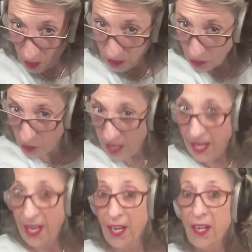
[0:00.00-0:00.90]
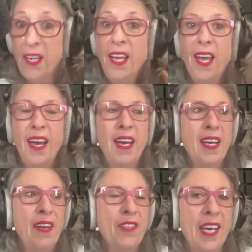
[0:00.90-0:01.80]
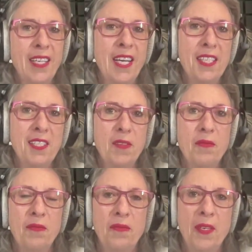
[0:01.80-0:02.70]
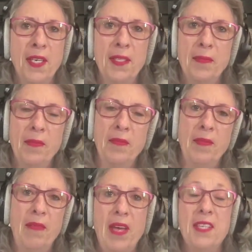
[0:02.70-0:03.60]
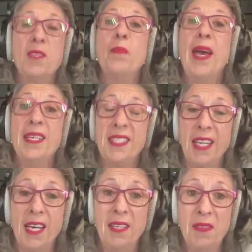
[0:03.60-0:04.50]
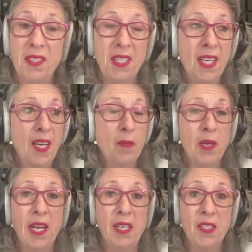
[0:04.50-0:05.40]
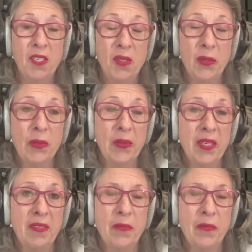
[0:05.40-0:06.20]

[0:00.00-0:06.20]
all the gray hair, uh, I've got lots of, um, I've had some past lives prior to uh,